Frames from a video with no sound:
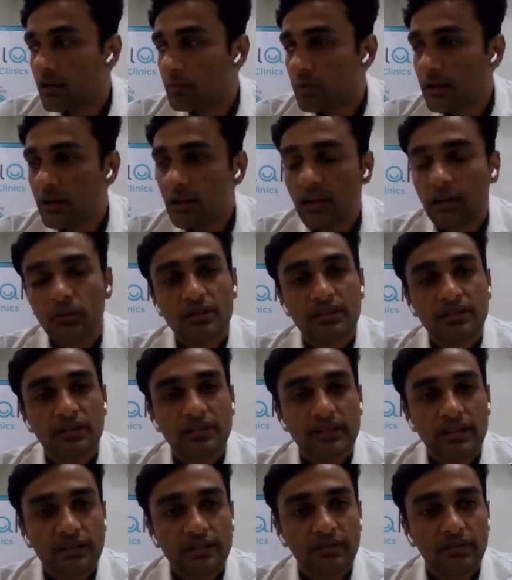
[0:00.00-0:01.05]
We were
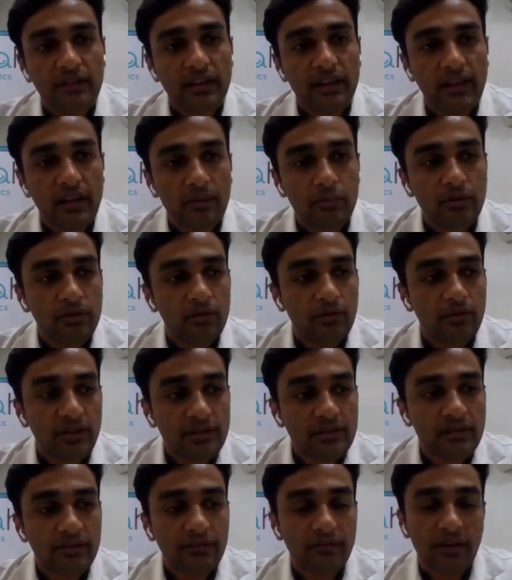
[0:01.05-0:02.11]
successfully able to
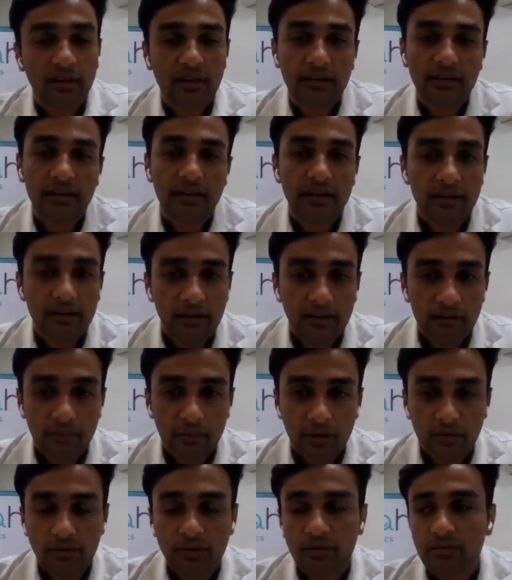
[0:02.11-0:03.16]
disinfect the entire
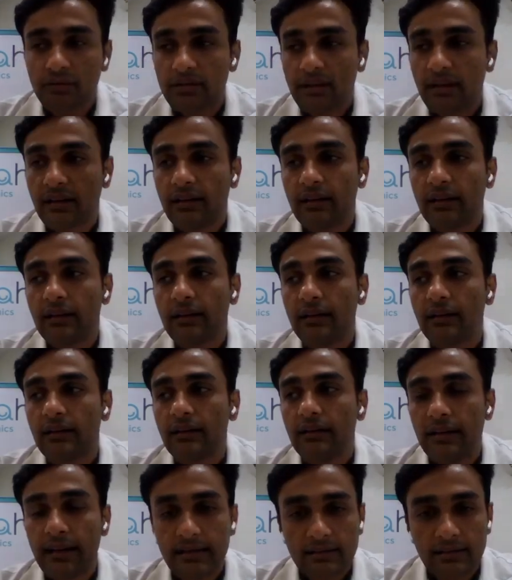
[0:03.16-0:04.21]
mouth using
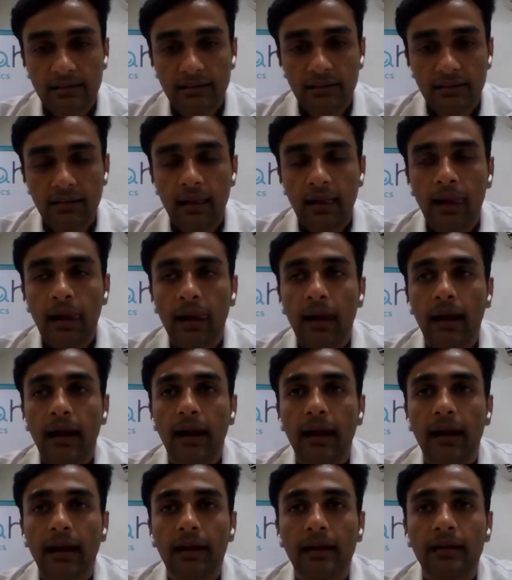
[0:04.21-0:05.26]
laser,
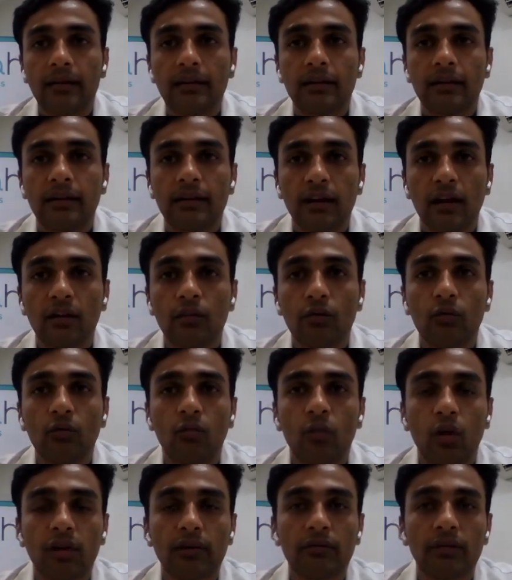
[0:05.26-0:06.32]
and now
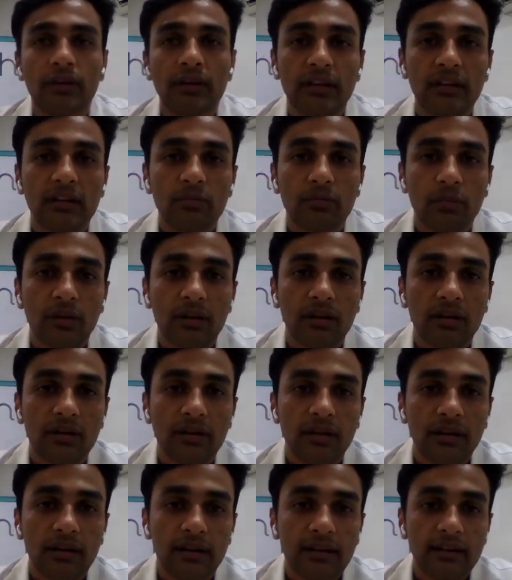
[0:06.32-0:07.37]
whatever teeth
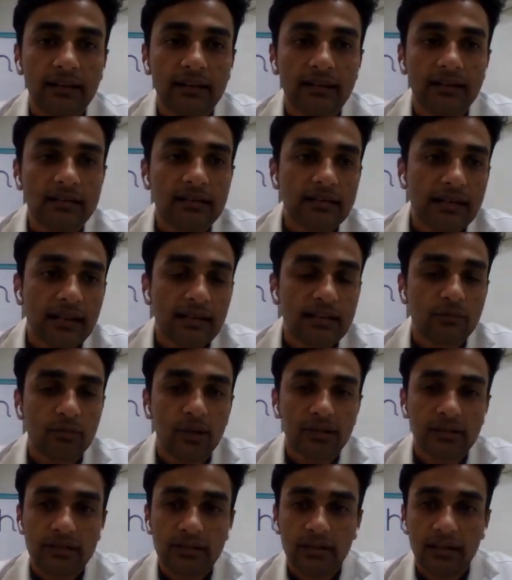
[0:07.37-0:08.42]
were in stage
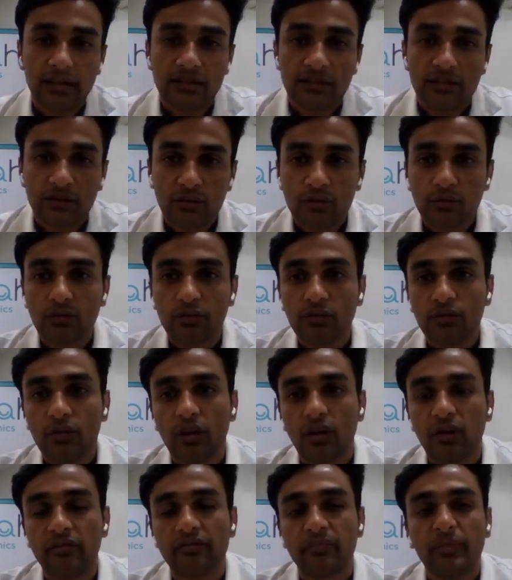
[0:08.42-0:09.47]
1, stage 2
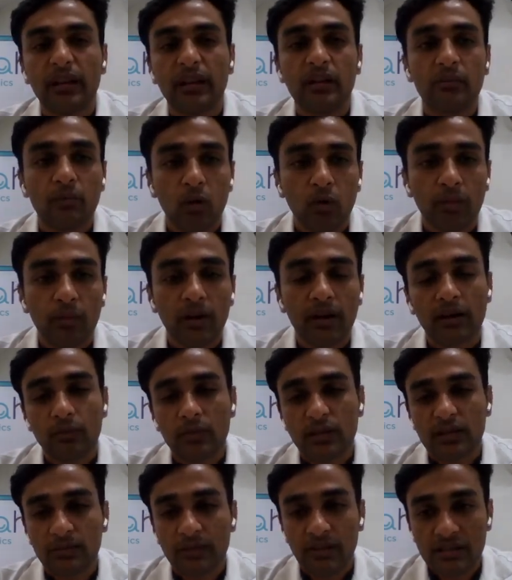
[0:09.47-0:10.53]
of being mobile,
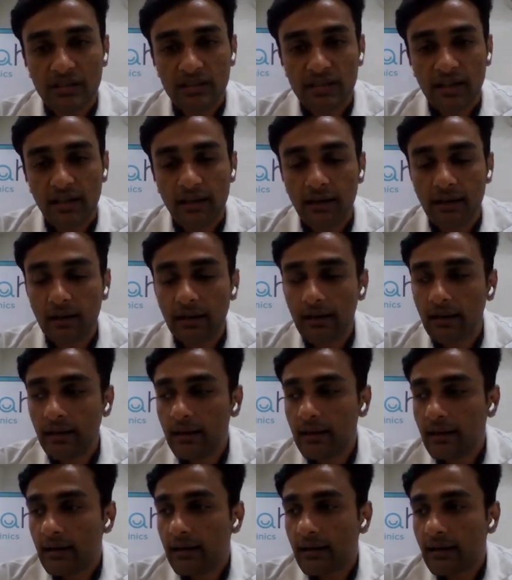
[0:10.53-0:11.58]
which means shaking,
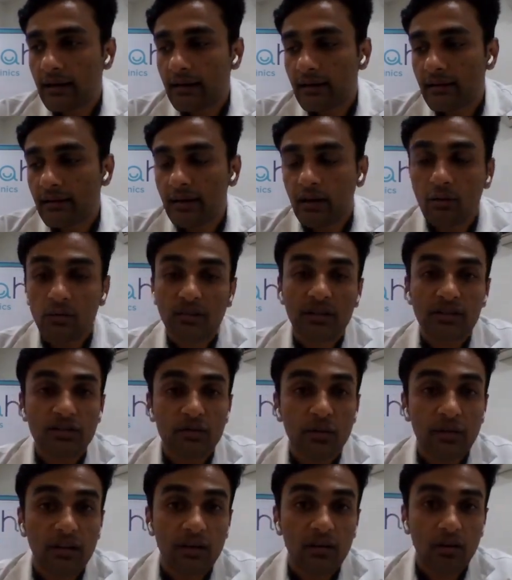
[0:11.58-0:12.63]
now they're
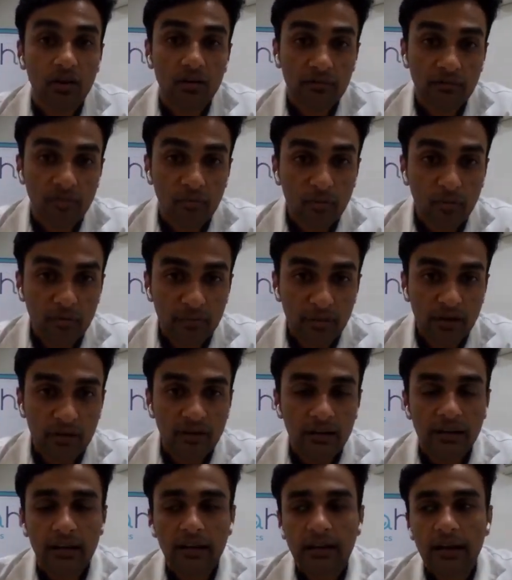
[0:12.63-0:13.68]
showing a lot of improvement.
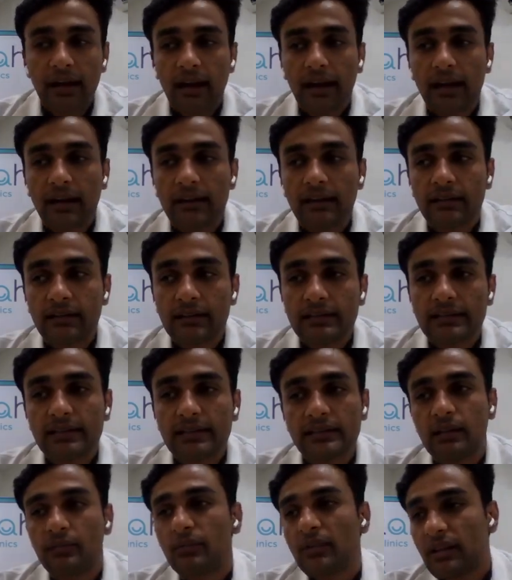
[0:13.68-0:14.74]
And this is
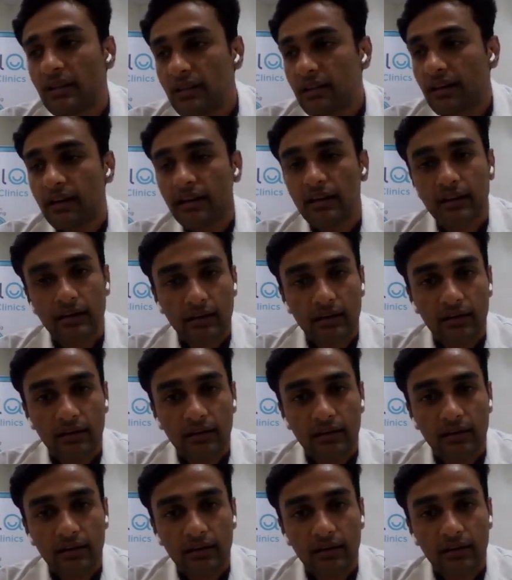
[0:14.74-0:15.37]
something that